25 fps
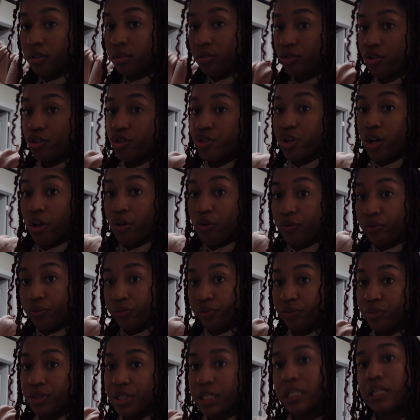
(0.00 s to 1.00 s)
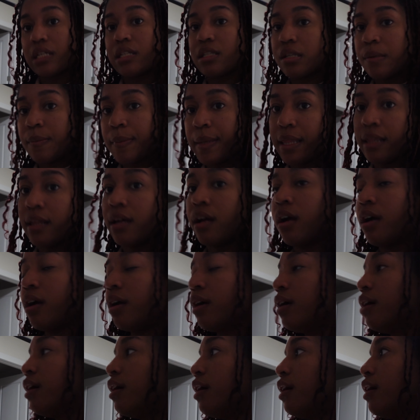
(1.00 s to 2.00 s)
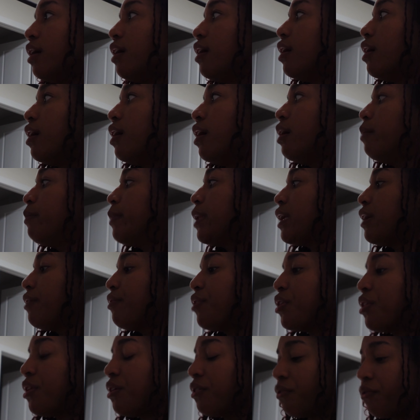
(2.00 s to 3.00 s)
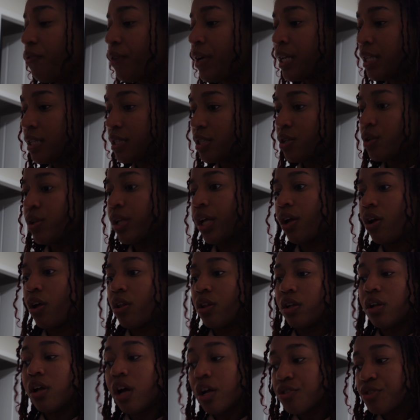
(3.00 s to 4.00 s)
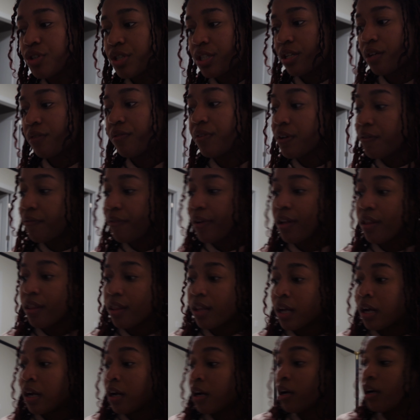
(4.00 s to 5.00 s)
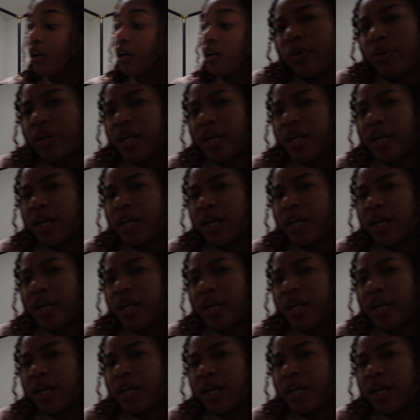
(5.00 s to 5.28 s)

shelf system in there, let everything fit so like all the laundry stuff could fit in there.